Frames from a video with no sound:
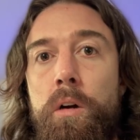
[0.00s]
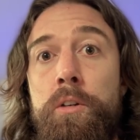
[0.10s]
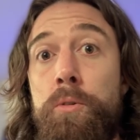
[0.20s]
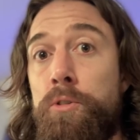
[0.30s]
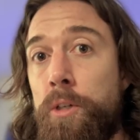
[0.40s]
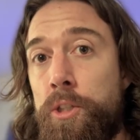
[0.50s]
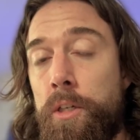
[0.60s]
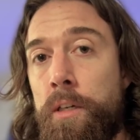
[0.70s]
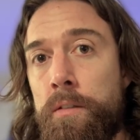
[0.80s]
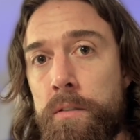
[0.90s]
a
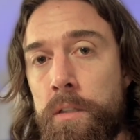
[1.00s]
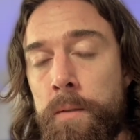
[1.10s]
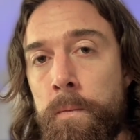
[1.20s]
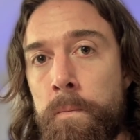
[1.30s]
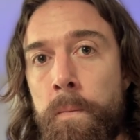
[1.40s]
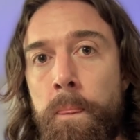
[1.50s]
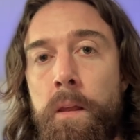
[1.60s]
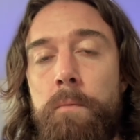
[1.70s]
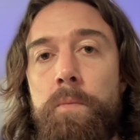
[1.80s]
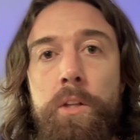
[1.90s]
nutritionist,
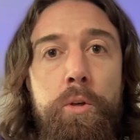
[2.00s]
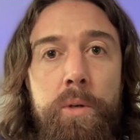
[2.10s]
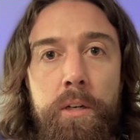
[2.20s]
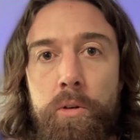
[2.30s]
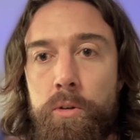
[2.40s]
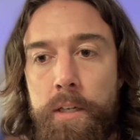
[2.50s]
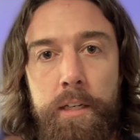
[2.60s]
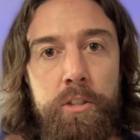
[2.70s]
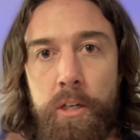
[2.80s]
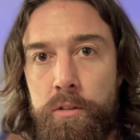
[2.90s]
you can
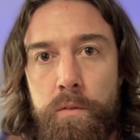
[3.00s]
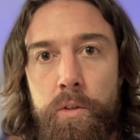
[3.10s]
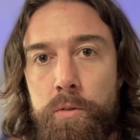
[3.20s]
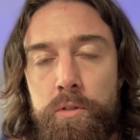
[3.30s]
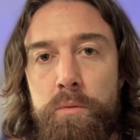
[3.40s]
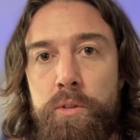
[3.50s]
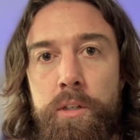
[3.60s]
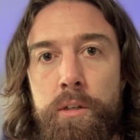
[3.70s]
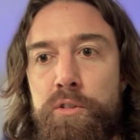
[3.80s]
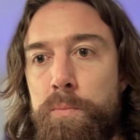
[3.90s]
create tons of YouTube
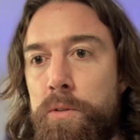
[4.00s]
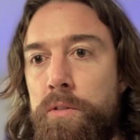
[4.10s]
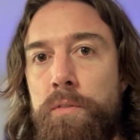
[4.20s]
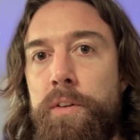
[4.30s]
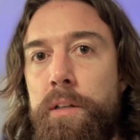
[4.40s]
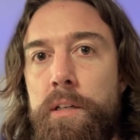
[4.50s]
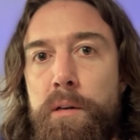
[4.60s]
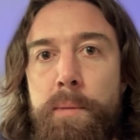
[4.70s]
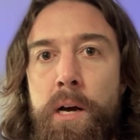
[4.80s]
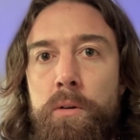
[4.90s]
videos specifically
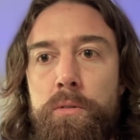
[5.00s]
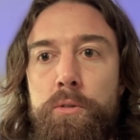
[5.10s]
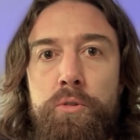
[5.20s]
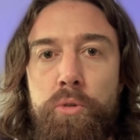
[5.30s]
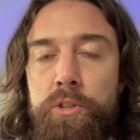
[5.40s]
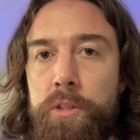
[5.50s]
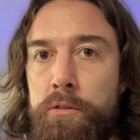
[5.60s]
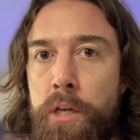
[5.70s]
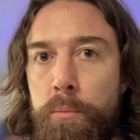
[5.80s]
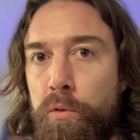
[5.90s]
about nutrition
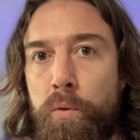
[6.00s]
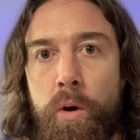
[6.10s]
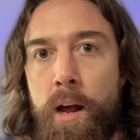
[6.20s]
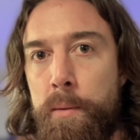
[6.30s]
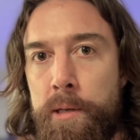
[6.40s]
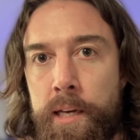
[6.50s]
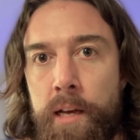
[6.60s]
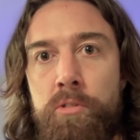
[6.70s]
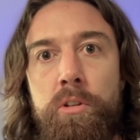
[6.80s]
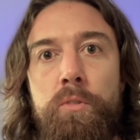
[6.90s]
tips for
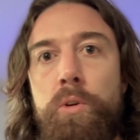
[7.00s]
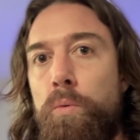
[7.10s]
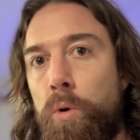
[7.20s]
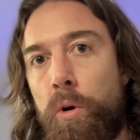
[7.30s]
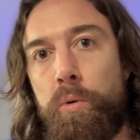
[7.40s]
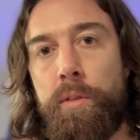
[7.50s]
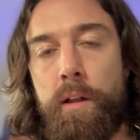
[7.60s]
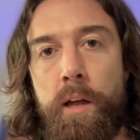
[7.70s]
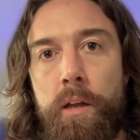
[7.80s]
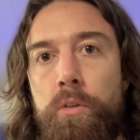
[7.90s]
IBS if you work with
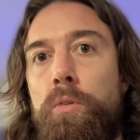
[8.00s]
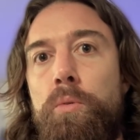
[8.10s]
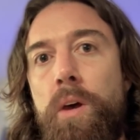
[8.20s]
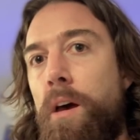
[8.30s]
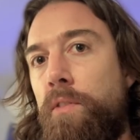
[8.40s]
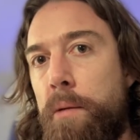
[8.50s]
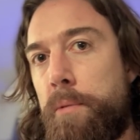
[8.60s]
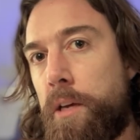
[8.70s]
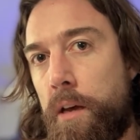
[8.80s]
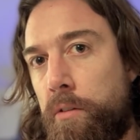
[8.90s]
clients who have
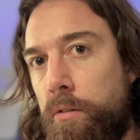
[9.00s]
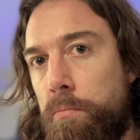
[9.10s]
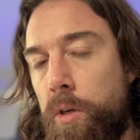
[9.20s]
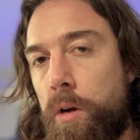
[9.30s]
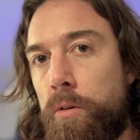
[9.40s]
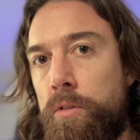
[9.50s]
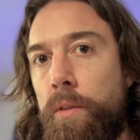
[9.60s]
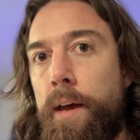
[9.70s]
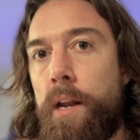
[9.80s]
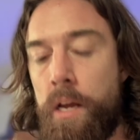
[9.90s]
IBS, so
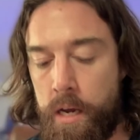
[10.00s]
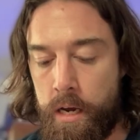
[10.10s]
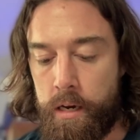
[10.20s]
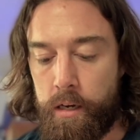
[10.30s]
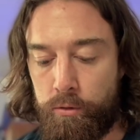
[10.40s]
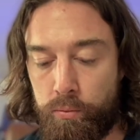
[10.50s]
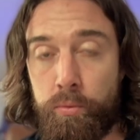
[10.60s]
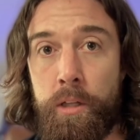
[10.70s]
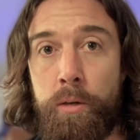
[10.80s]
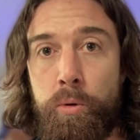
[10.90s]
that is
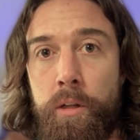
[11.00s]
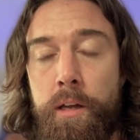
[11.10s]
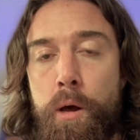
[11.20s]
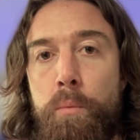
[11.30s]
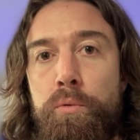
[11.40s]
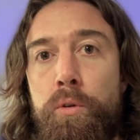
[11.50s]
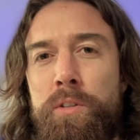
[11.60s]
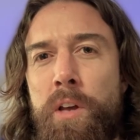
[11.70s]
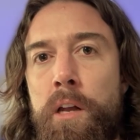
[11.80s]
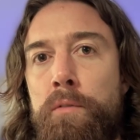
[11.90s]
really, really helpful. It's
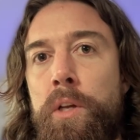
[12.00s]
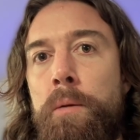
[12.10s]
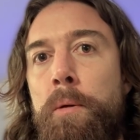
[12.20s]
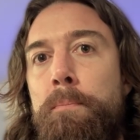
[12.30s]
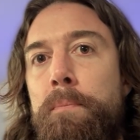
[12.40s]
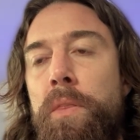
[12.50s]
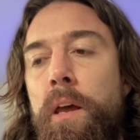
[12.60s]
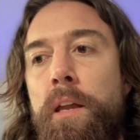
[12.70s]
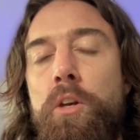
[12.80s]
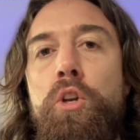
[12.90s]
kind of
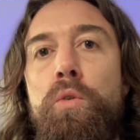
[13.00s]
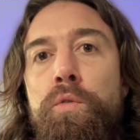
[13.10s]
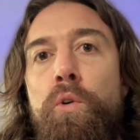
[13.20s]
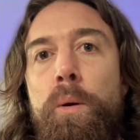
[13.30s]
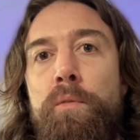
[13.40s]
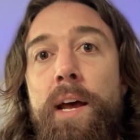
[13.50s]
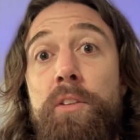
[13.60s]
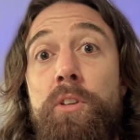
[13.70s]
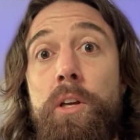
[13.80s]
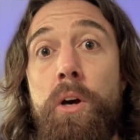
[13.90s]
a new form of
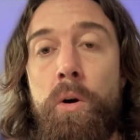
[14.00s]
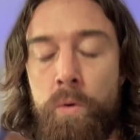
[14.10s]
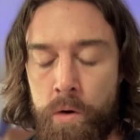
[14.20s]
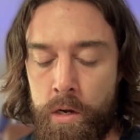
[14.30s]
SEO.